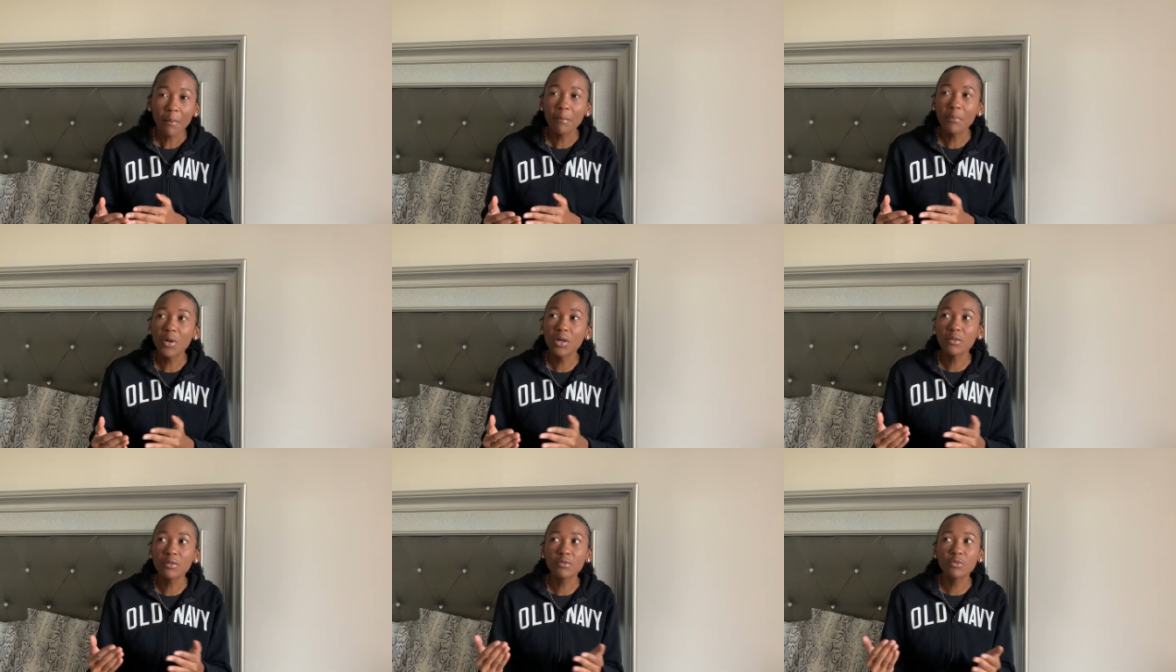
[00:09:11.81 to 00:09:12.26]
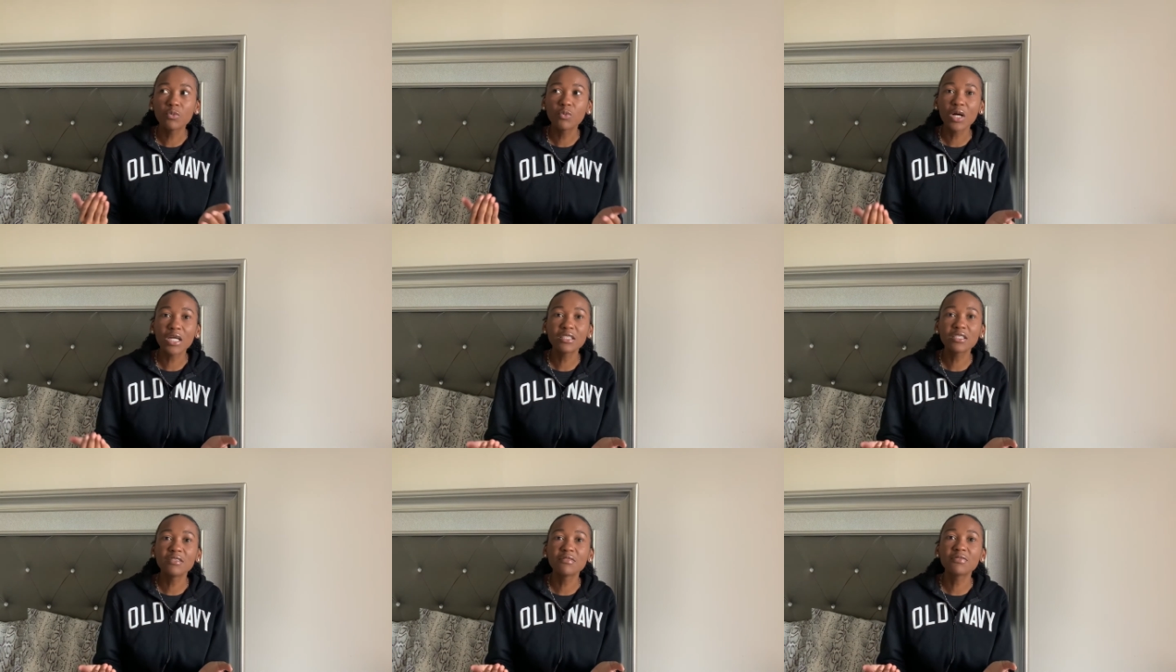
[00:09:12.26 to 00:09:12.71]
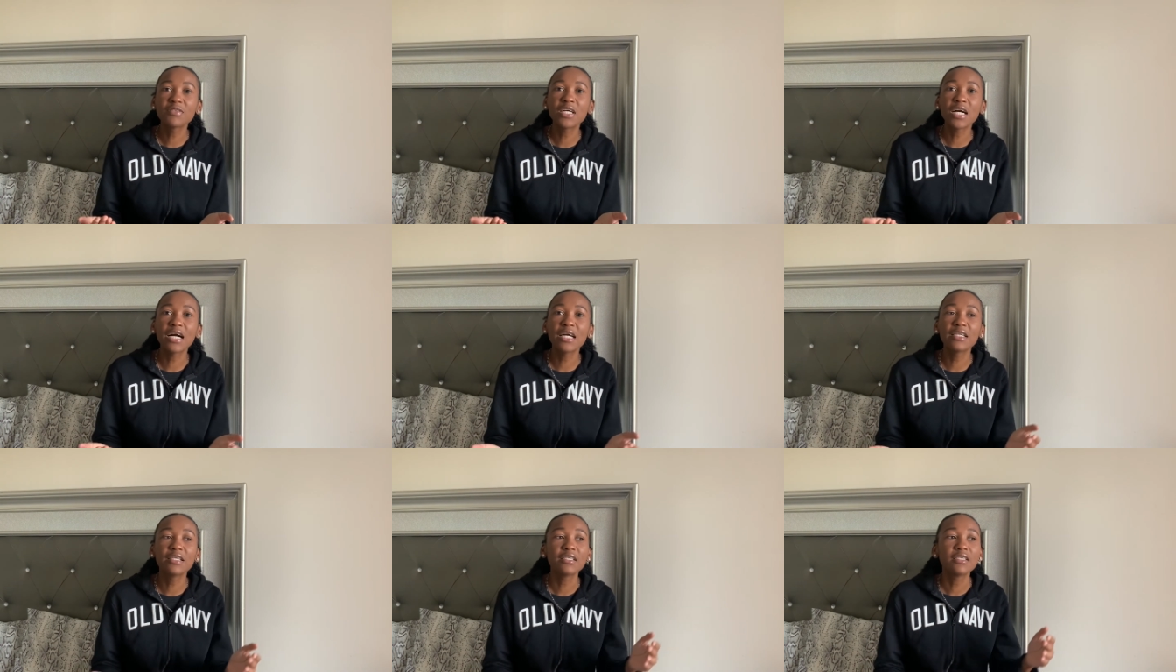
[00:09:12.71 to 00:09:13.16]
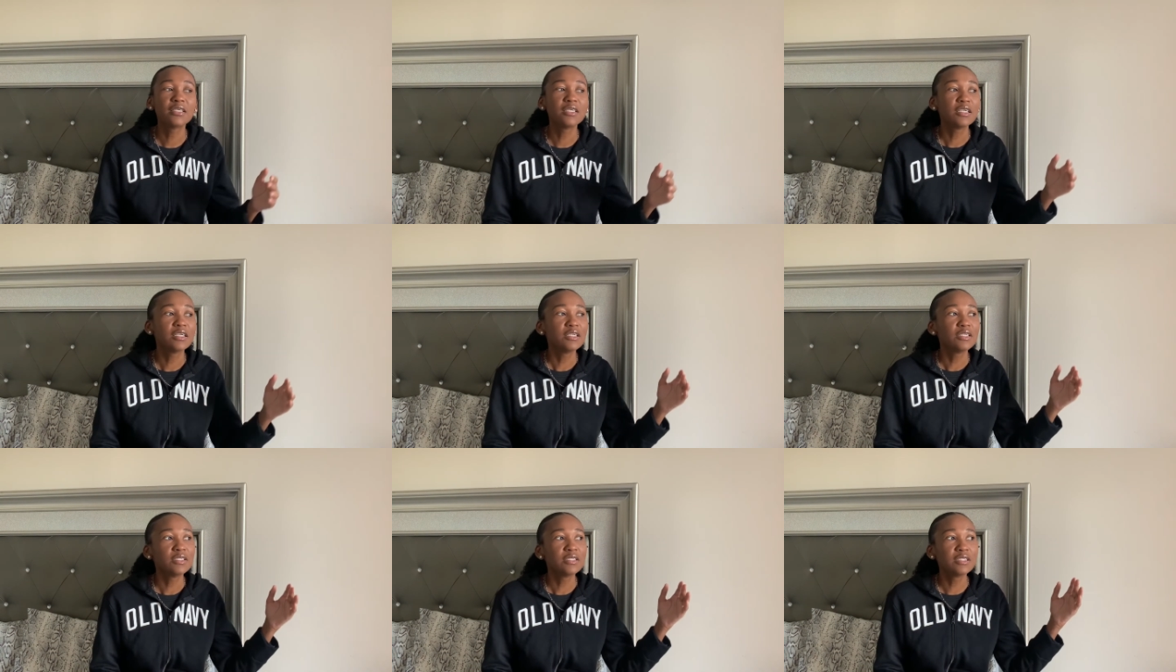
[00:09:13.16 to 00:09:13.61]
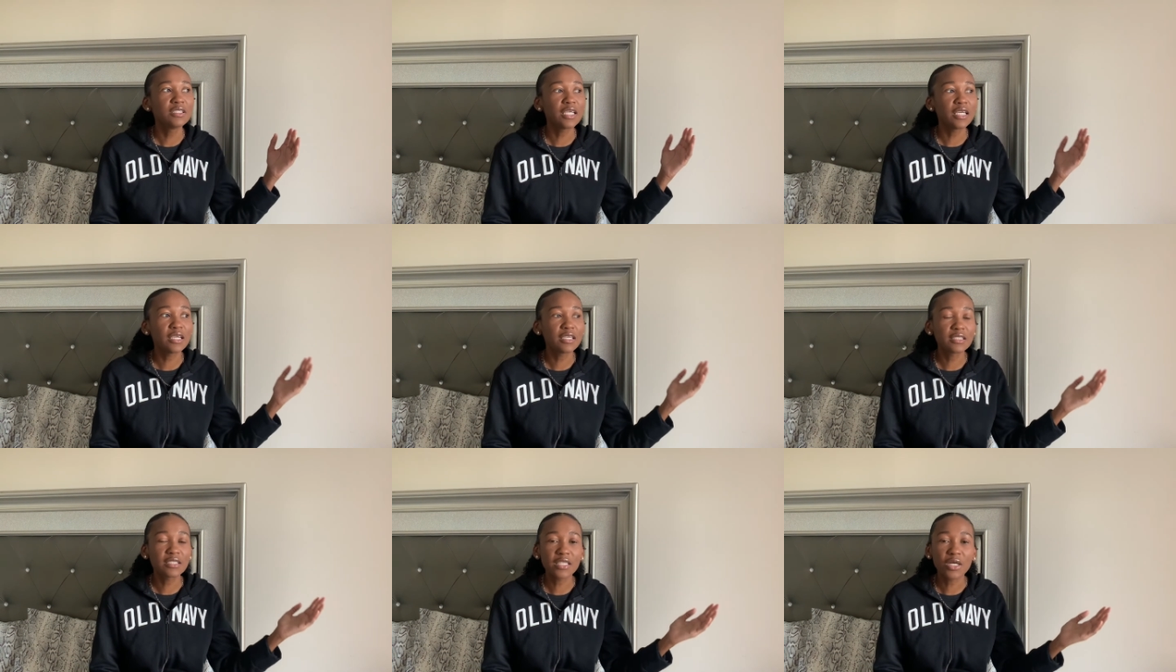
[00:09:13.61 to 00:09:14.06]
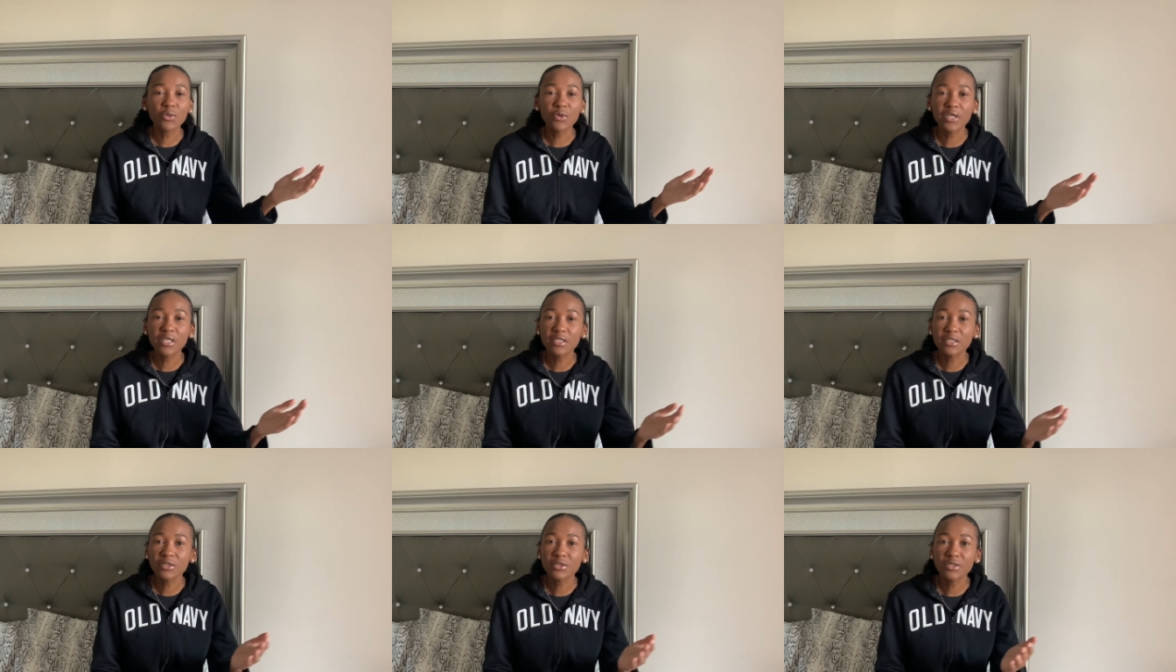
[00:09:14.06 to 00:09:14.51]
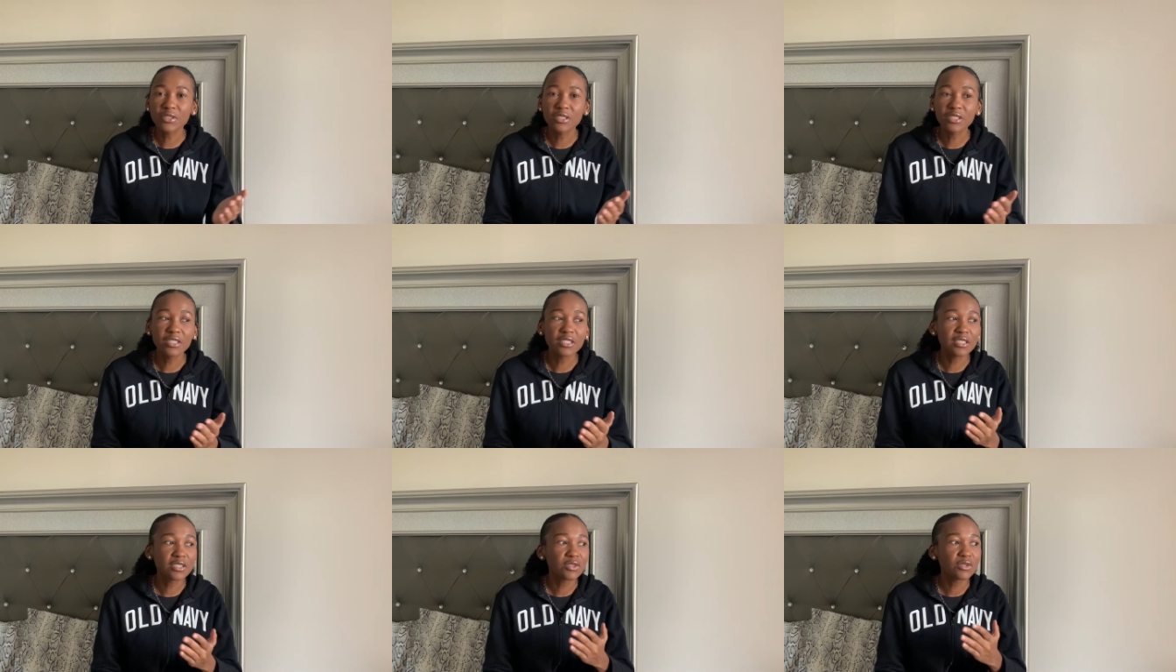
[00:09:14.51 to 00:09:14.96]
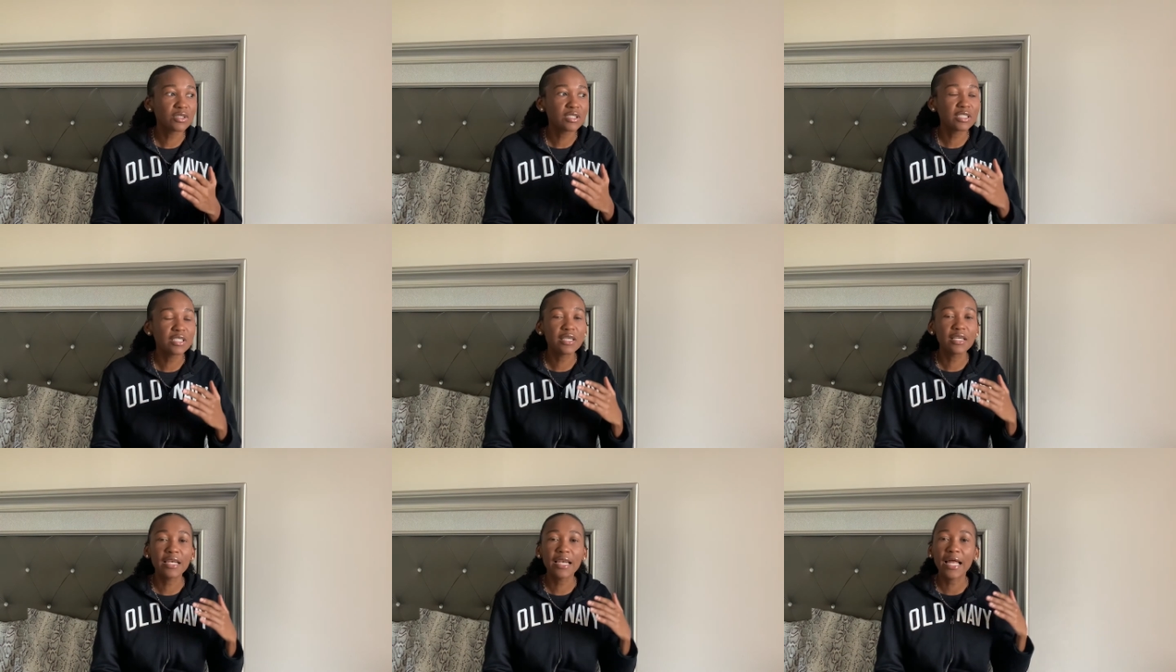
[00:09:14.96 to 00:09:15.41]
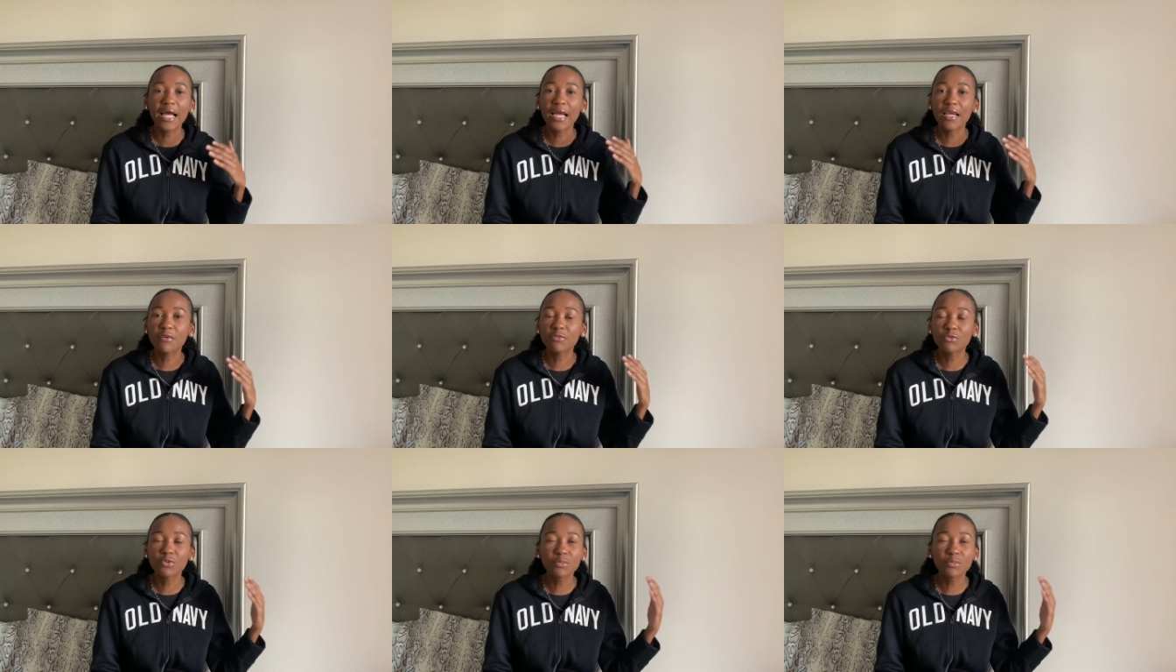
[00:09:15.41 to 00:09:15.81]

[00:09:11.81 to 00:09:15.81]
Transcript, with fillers: But what if God takes away certain things out of your life,